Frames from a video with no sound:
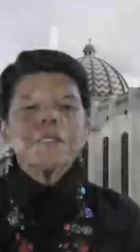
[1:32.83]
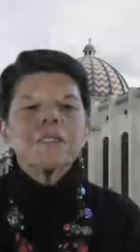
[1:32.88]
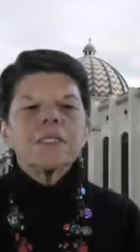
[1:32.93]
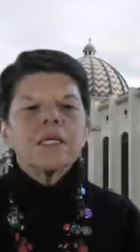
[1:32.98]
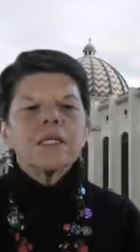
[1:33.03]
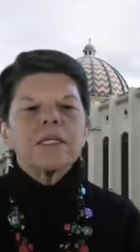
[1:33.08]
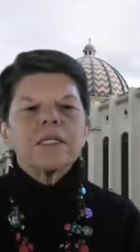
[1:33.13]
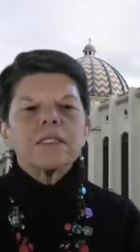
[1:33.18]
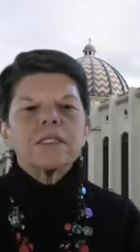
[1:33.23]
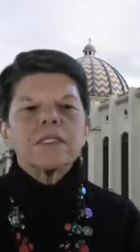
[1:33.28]

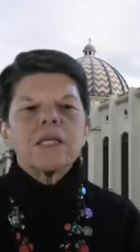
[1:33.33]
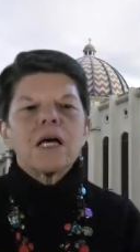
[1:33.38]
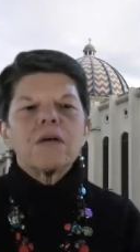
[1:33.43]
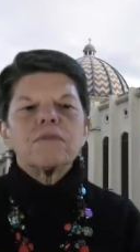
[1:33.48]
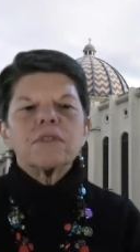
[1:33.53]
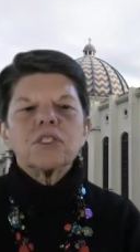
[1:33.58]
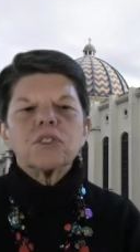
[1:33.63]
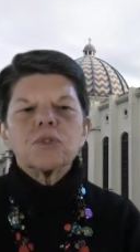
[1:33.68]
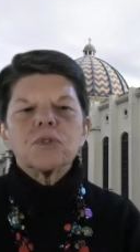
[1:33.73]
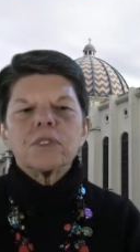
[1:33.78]
in El
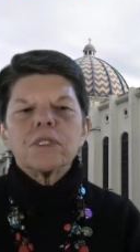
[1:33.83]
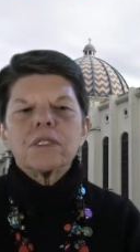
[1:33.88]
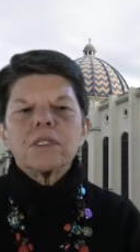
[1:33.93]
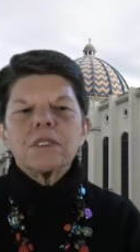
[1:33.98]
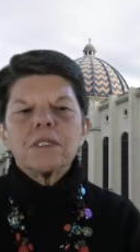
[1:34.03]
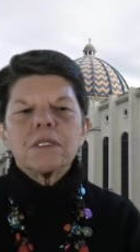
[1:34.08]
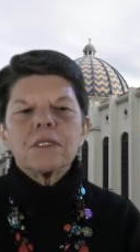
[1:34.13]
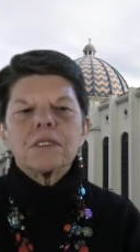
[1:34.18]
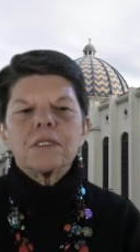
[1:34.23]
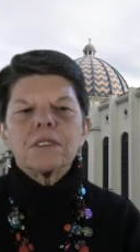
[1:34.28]

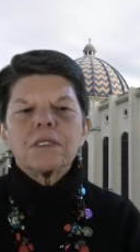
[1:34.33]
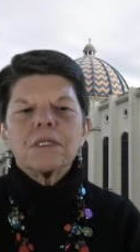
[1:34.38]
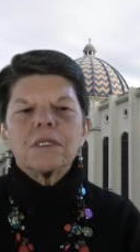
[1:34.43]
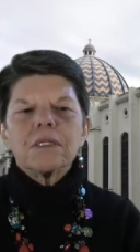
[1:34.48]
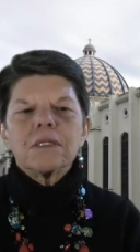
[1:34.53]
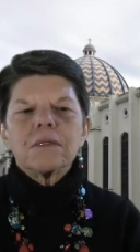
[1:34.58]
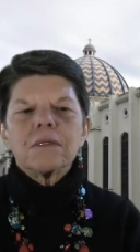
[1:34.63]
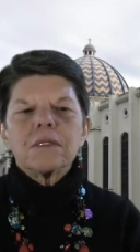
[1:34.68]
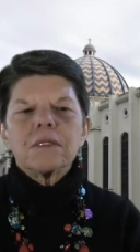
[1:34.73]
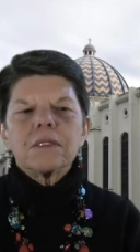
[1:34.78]
Salvador
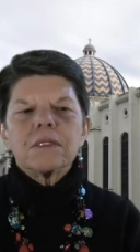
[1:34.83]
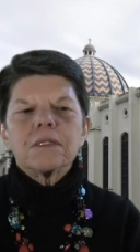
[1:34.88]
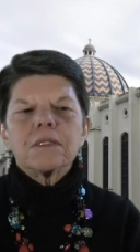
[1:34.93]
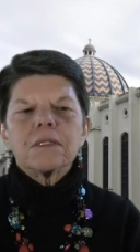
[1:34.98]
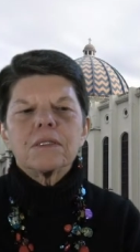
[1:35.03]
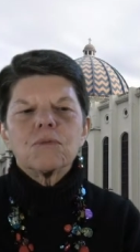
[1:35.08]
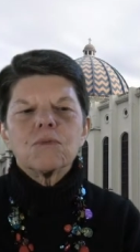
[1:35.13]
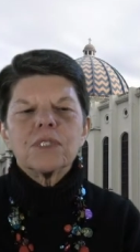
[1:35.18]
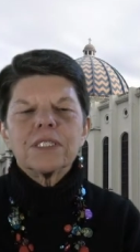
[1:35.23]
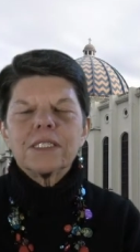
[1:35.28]

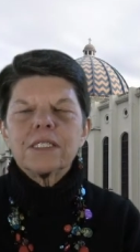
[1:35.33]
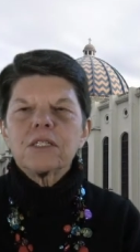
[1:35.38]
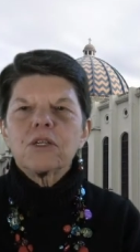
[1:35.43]
was